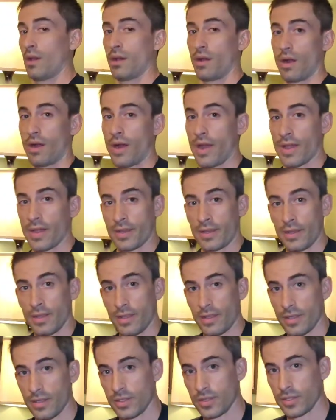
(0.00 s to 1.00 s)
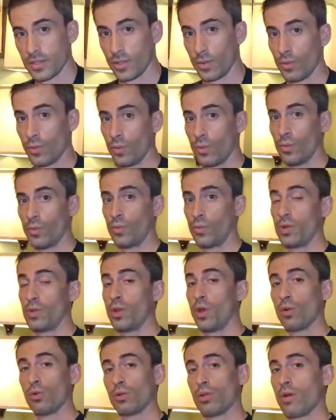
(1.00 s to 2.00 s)
Alright, so we
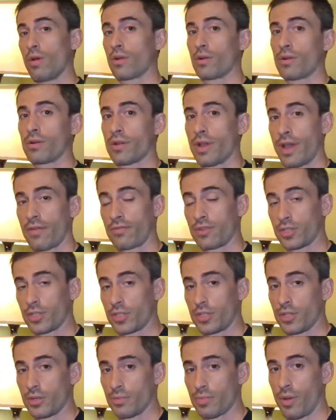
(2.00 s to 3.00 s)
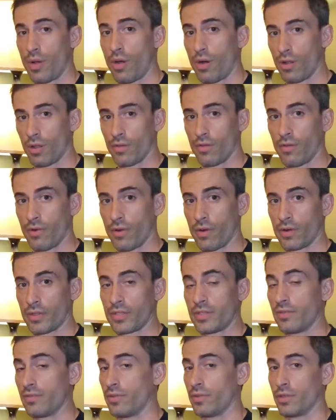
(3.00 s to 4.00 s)
no longer have to ship all of our
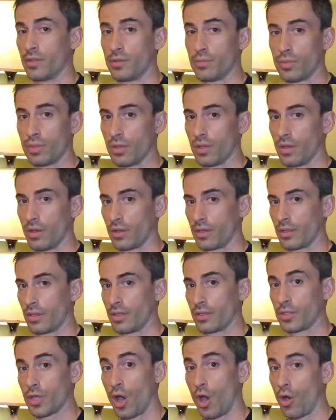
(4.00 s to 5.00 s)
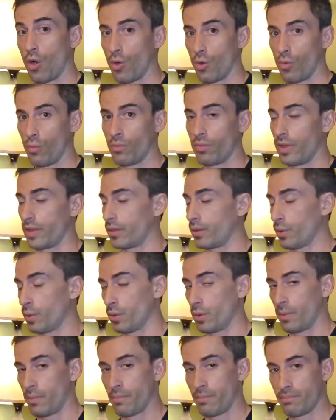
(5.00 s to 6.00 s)
civilian belongings home. They go
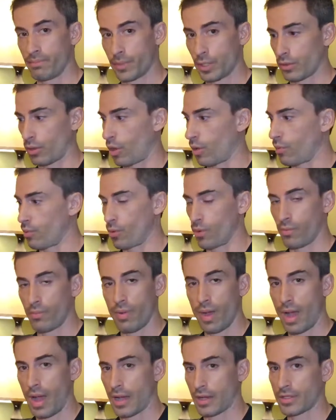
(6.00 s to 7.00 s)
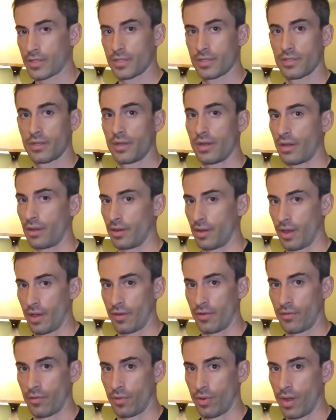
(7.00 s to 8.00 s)
in a cardboard box on night
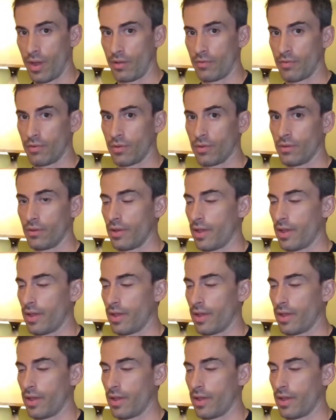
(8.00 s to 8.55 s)
of arrival.